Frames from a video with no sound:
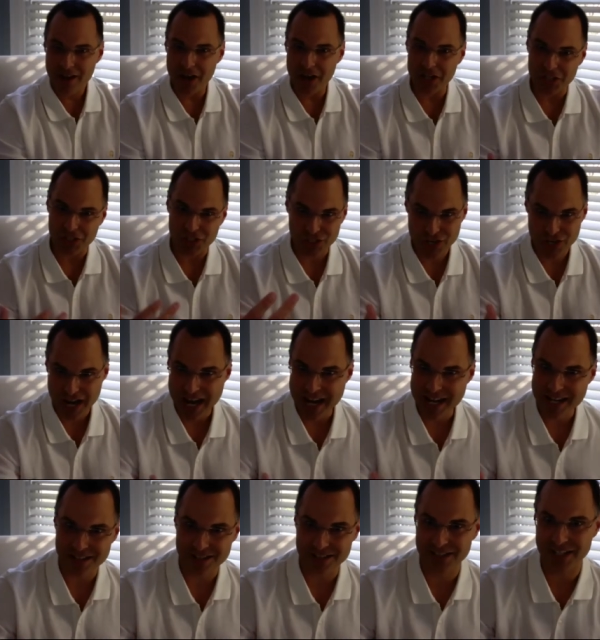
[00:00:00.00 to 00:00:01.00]
a
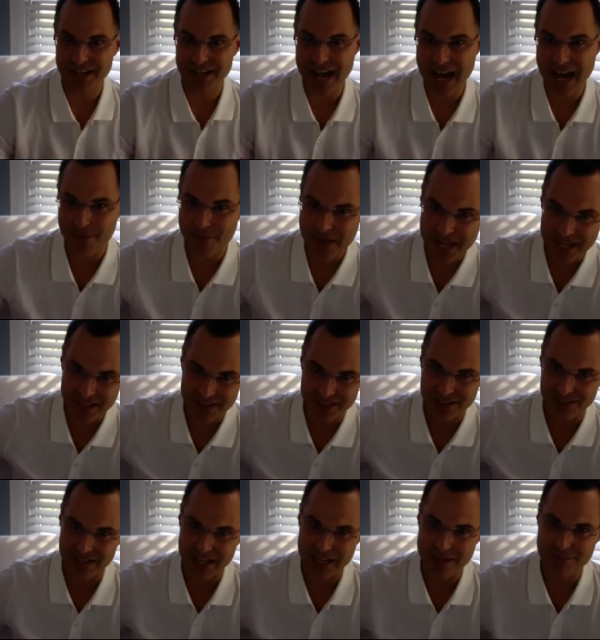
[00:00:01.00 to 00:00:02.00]
chance to not make the
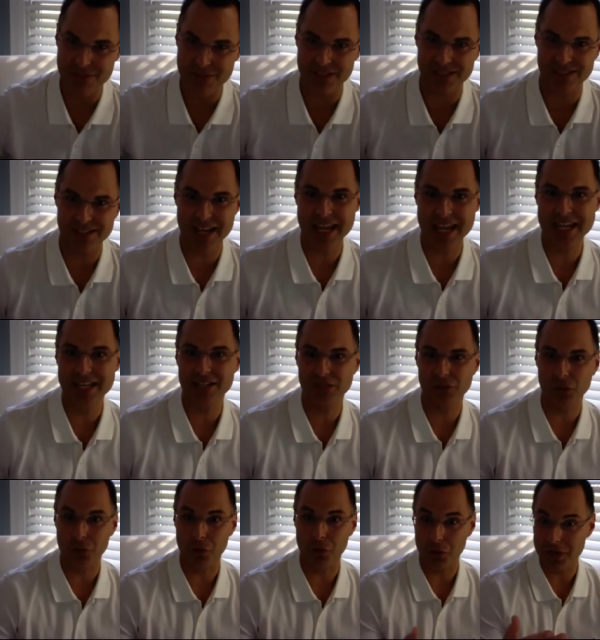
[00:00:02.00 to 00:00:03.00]
same mistakes,
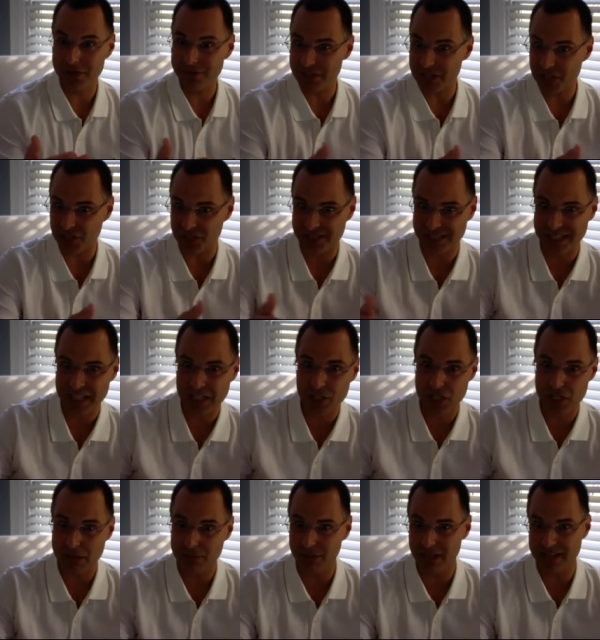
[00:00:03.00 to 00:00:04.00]
or even just teach
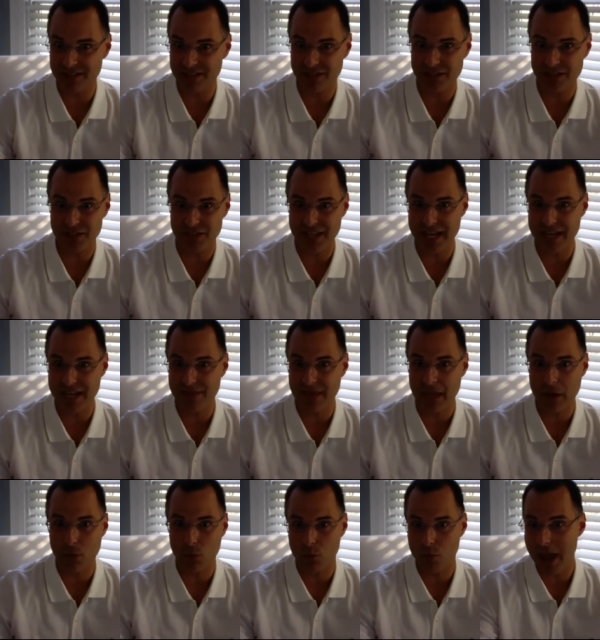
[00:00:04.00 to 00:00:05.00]
them lessons that
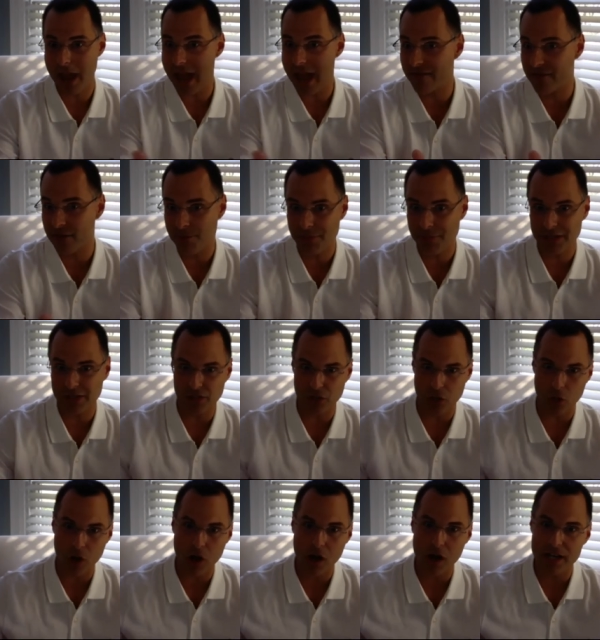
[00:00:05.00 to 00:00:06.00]
they haven't been
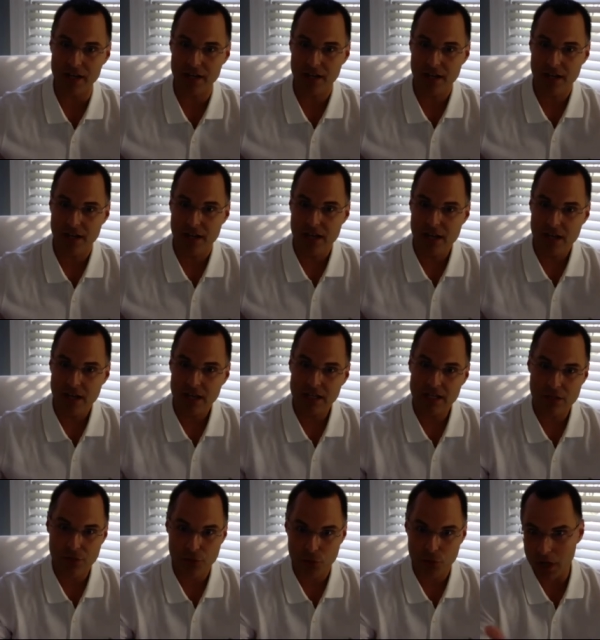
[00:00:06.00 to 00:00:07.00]
taught
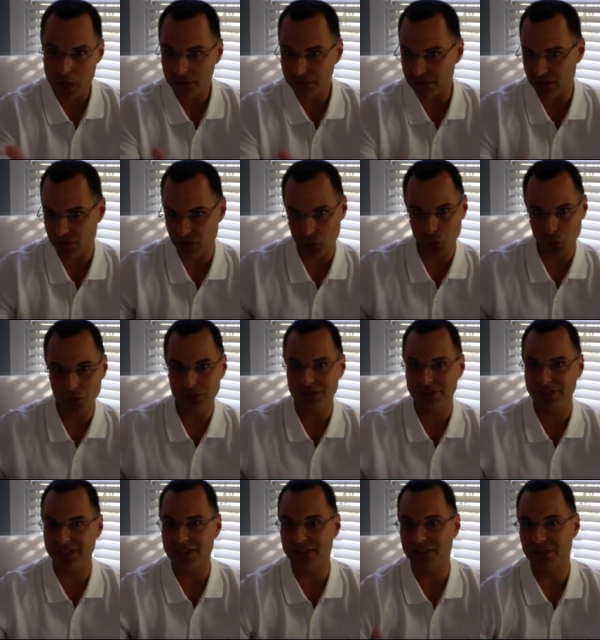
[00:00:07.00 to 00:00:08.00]
throughout the school
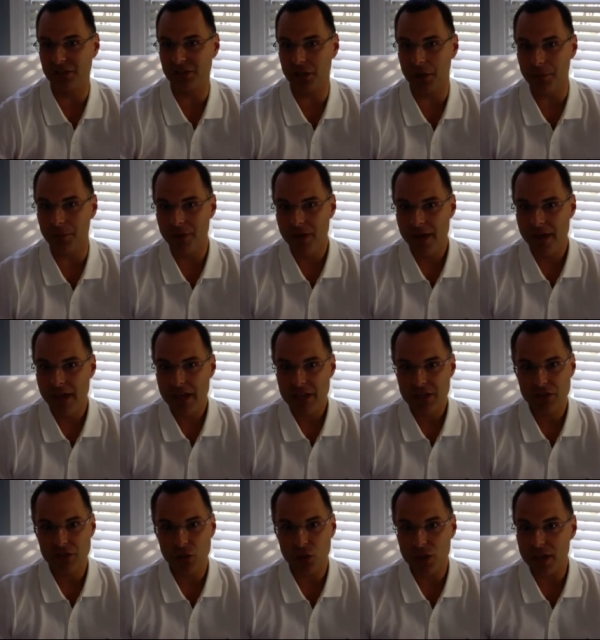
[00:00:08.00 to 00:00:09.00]
system,
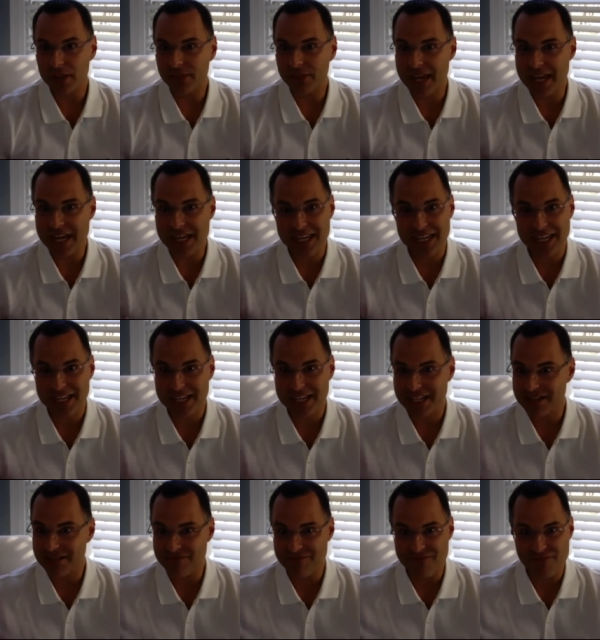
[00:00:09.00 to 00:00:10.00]
so that they
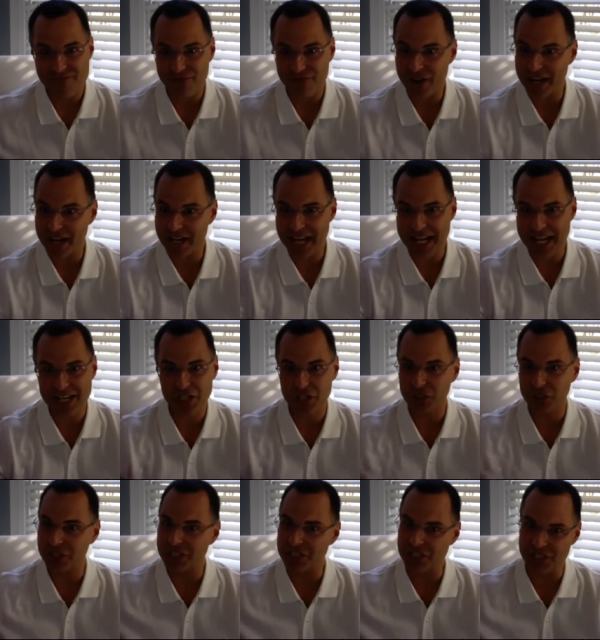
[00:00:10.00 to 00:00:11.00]
can
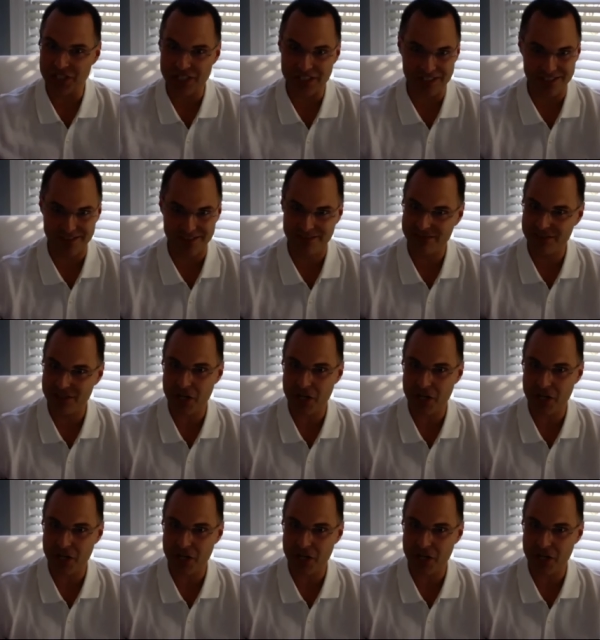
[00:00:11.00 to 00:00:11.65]
financially just,